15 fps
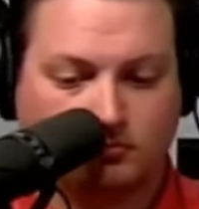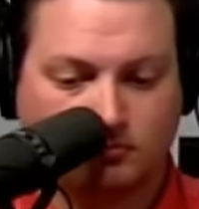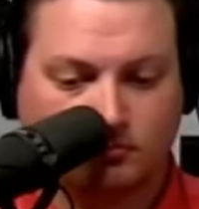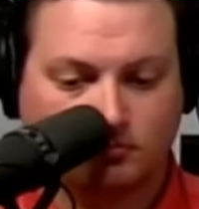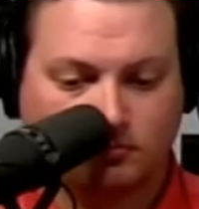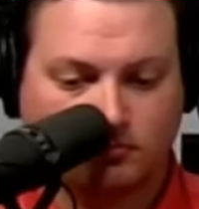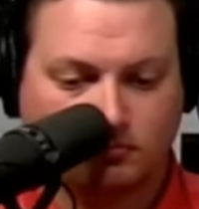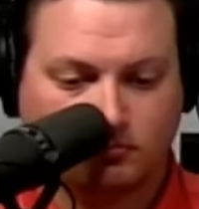
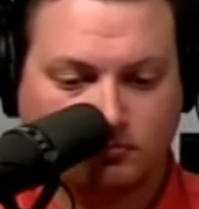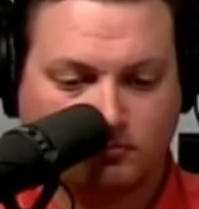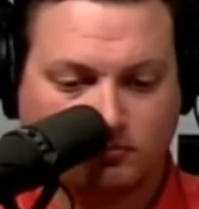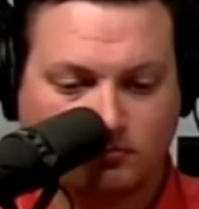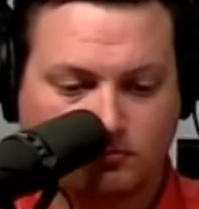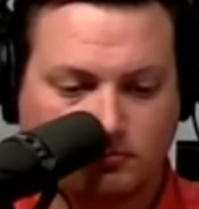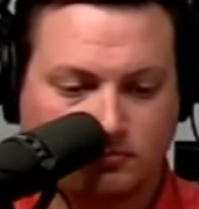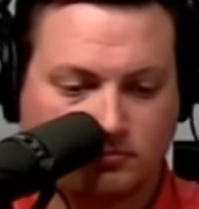
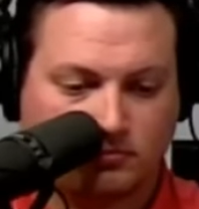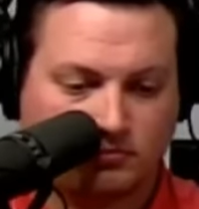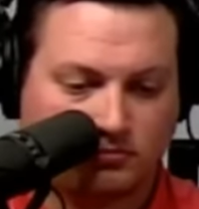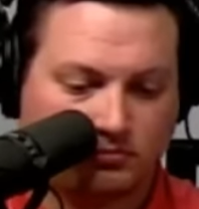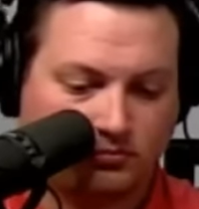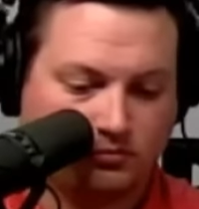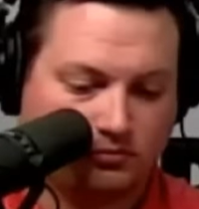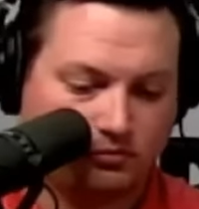
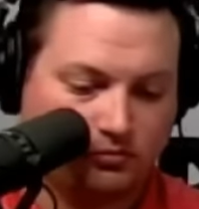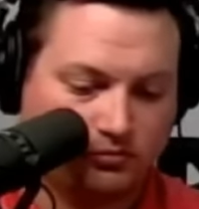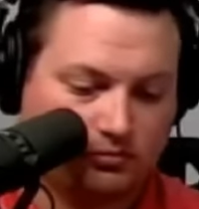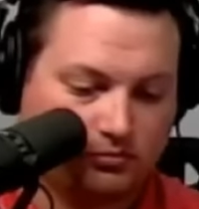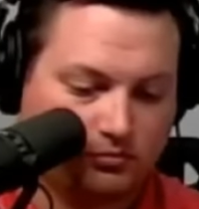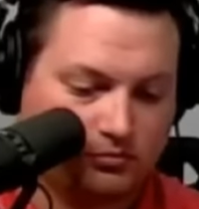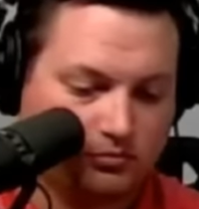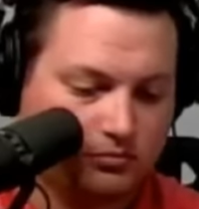
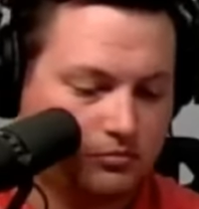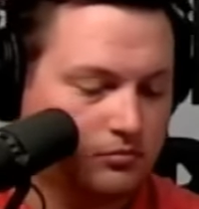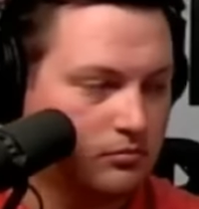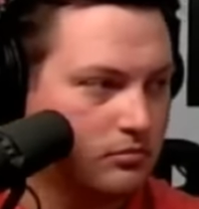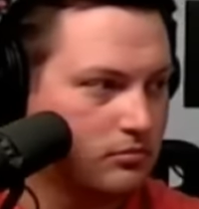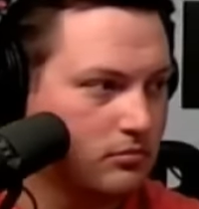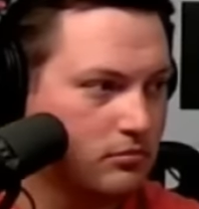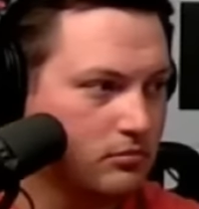
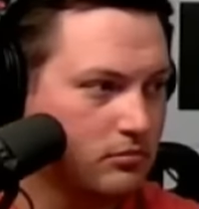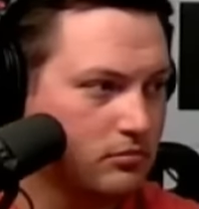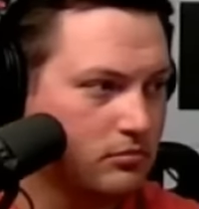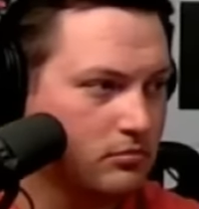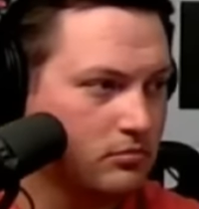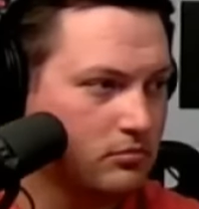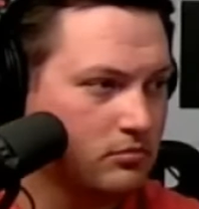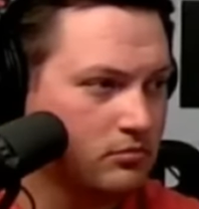
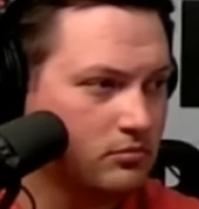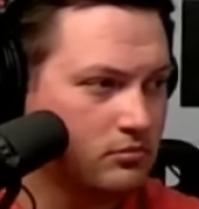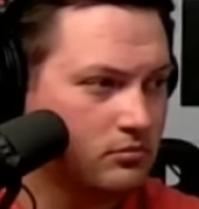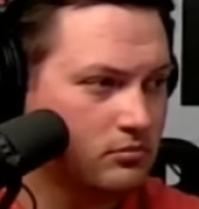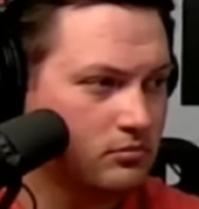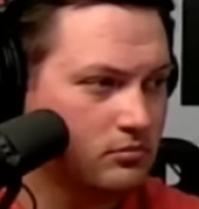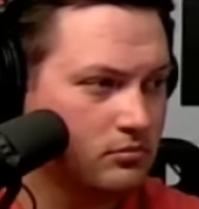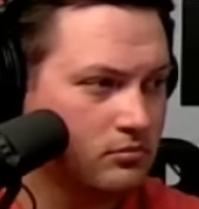
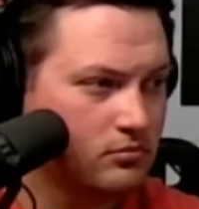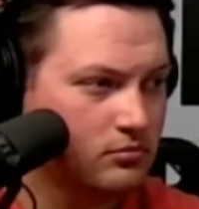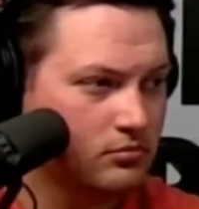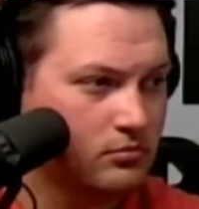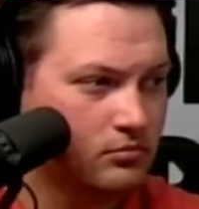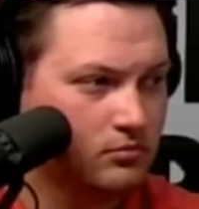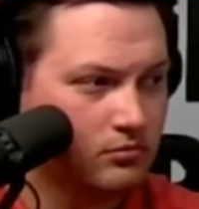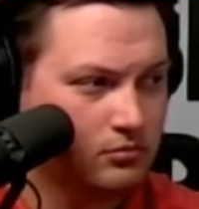
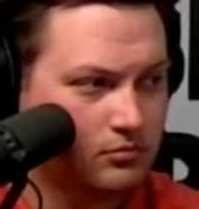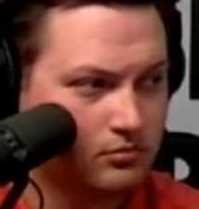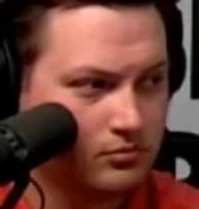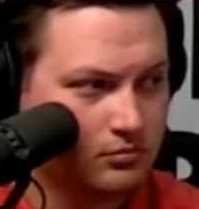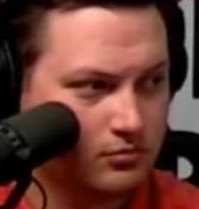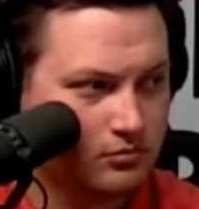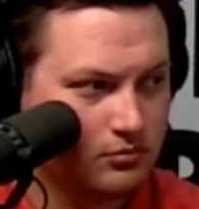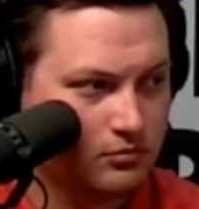
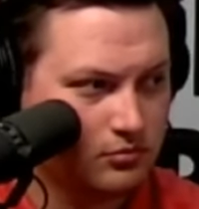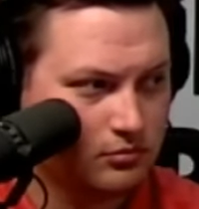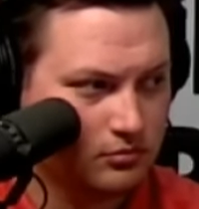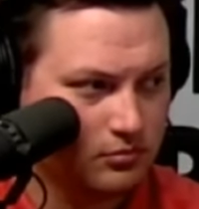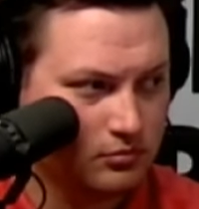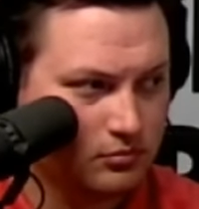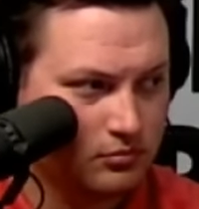[no speech]